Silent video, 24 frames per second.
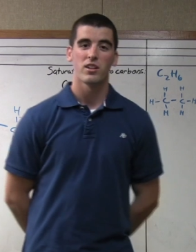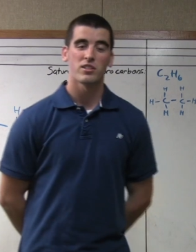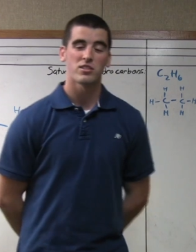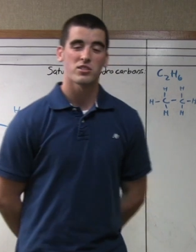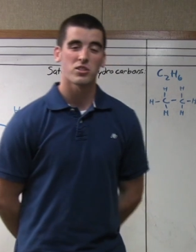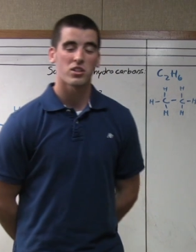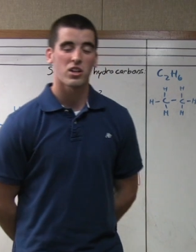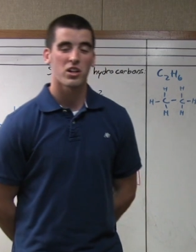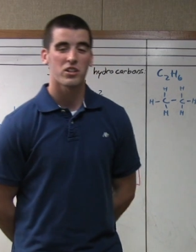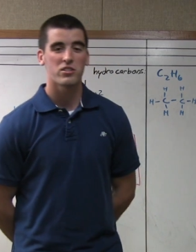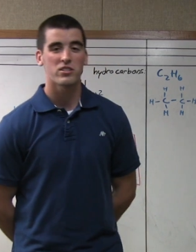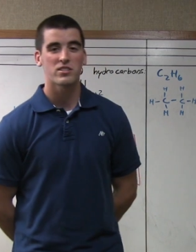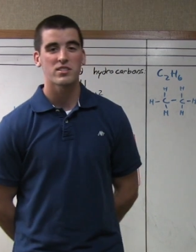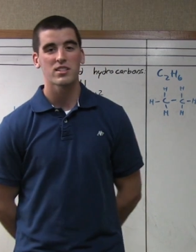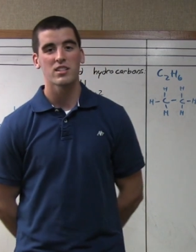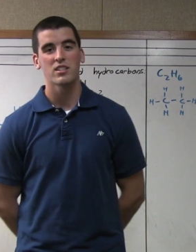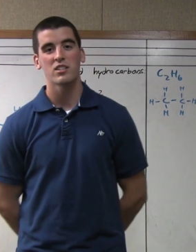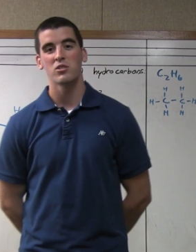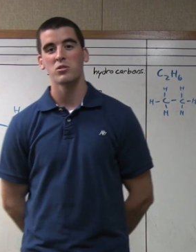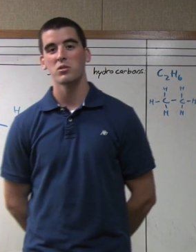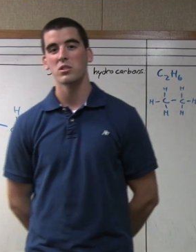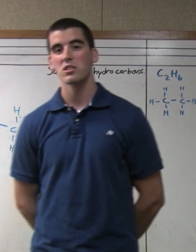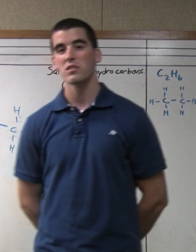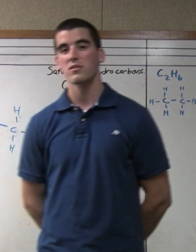So to
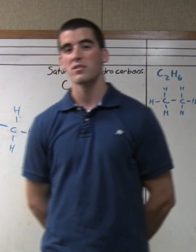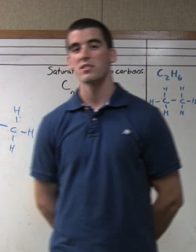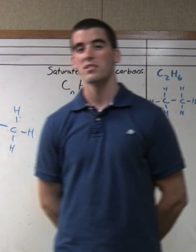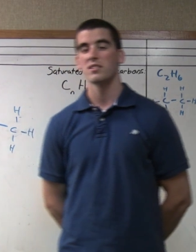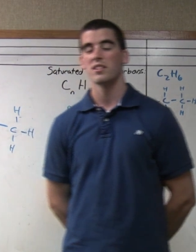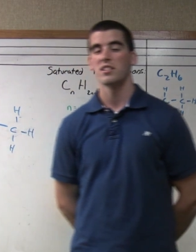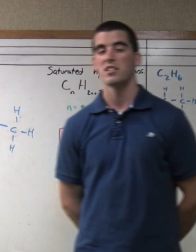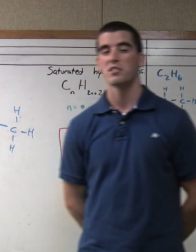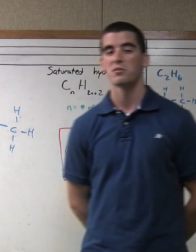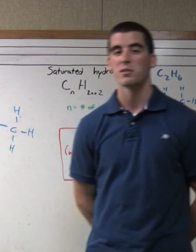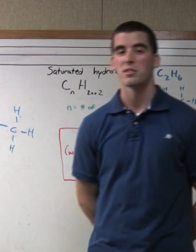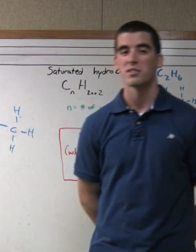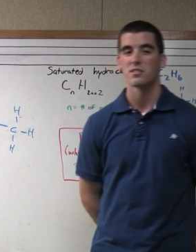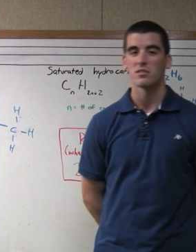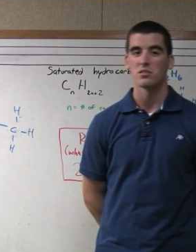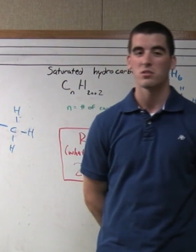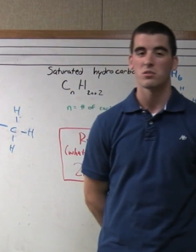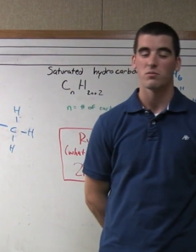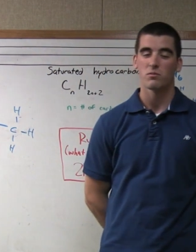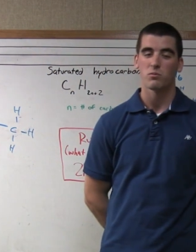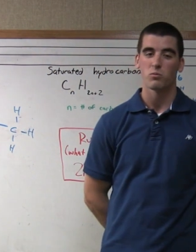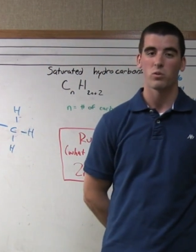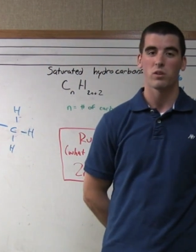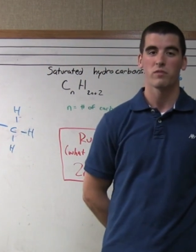understand units of
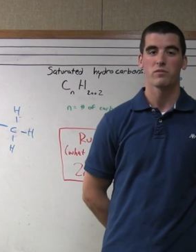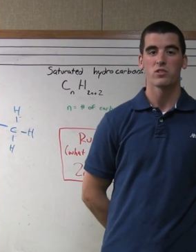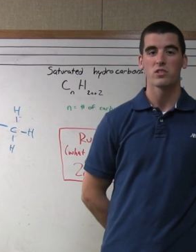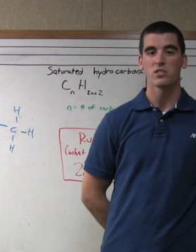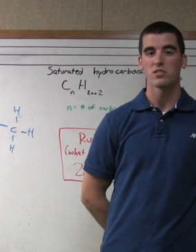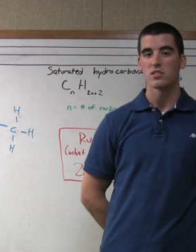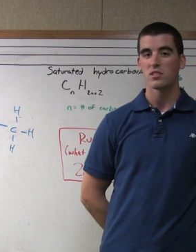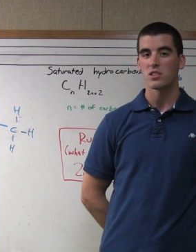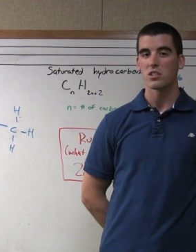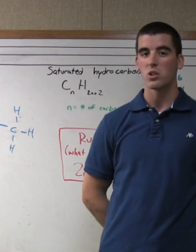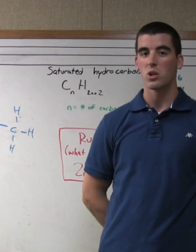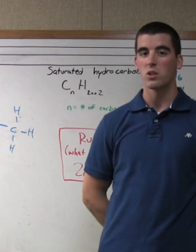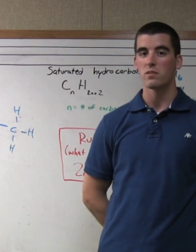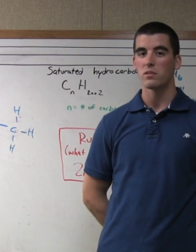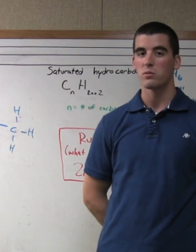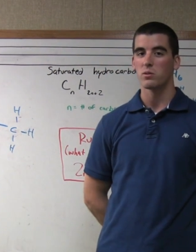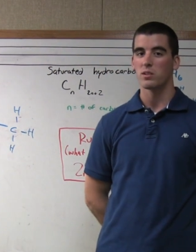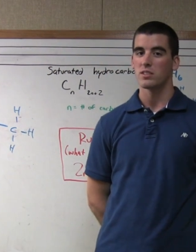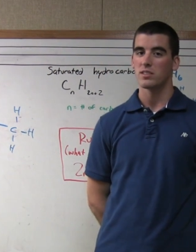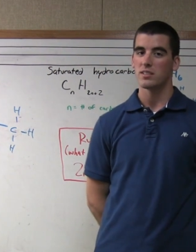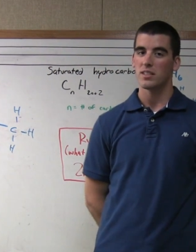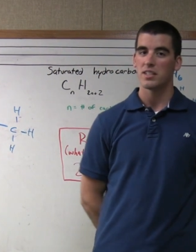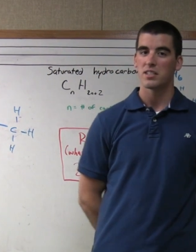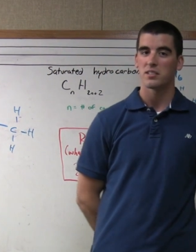unsaturation, we first need to go over
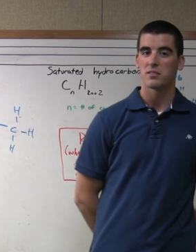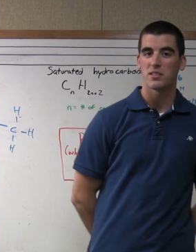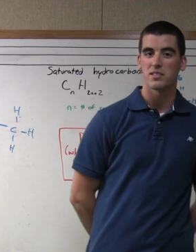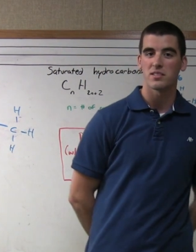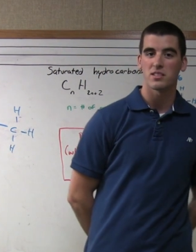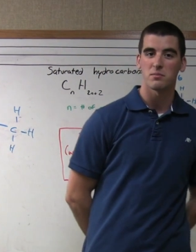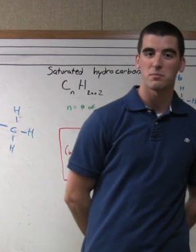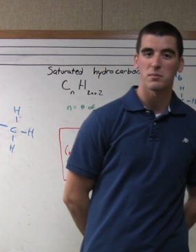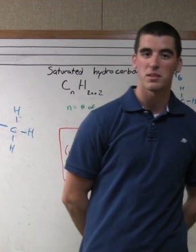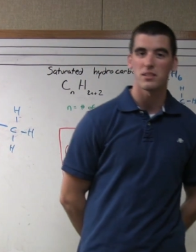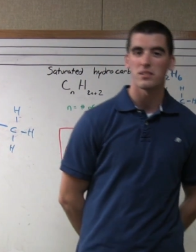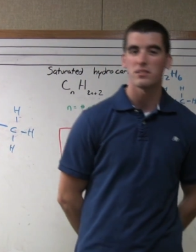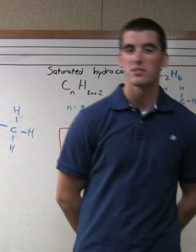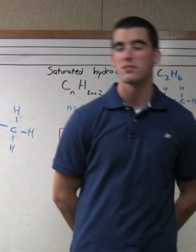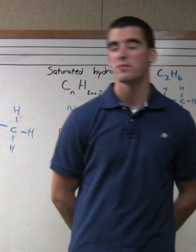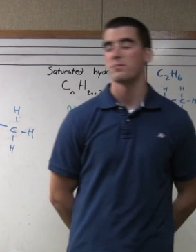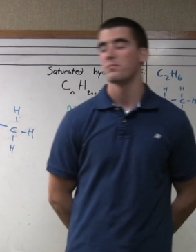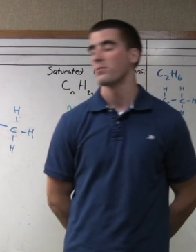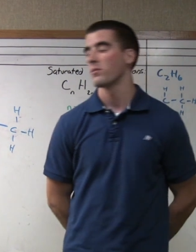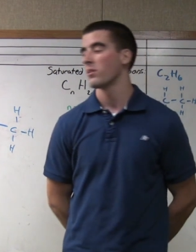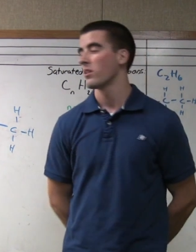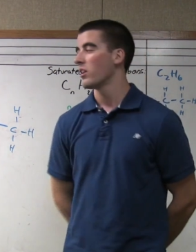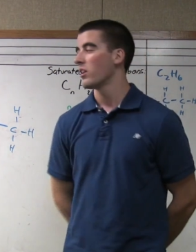what saturation means.